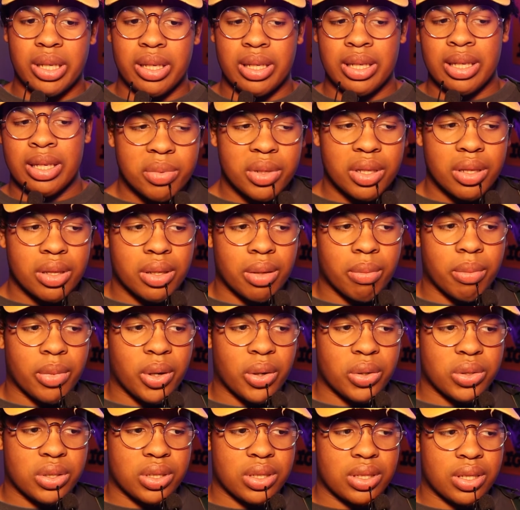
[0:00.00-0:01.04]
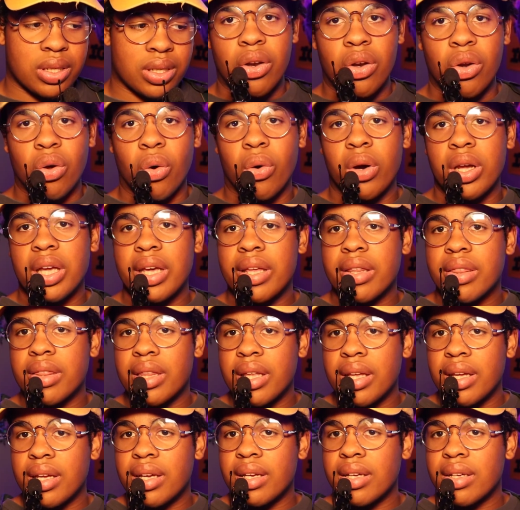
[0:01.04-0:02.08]
Probably the most annoying
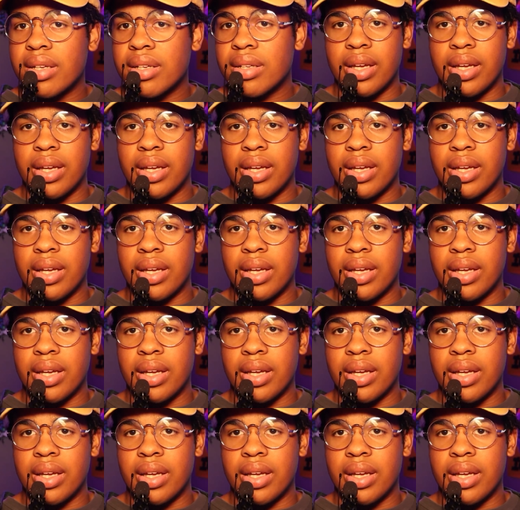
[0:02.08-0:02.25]
thing